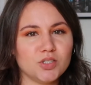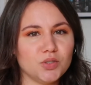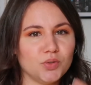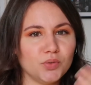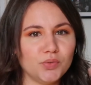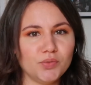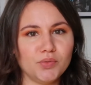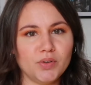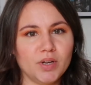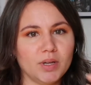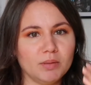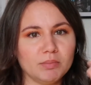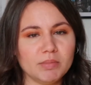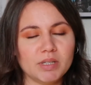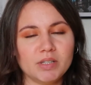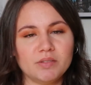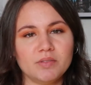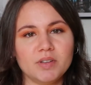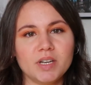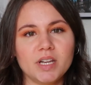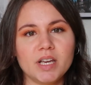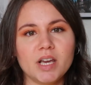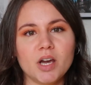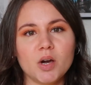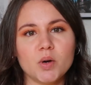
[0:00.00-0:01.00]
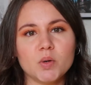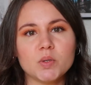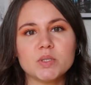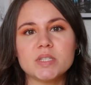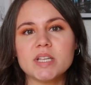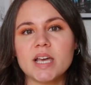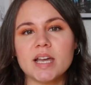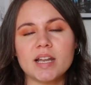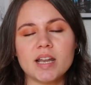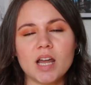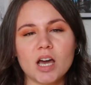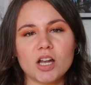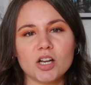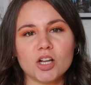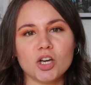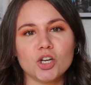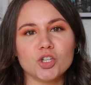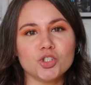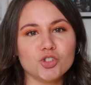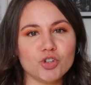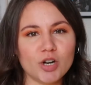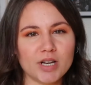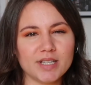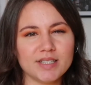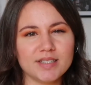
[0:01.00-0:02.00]
to filming videos and not
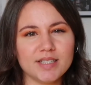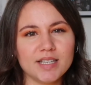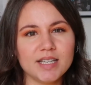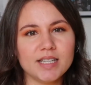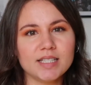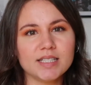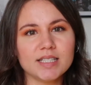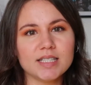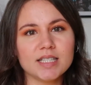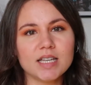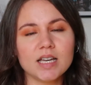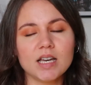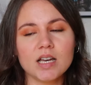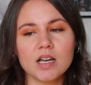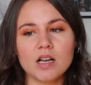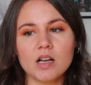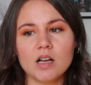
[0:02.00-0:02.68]
address it.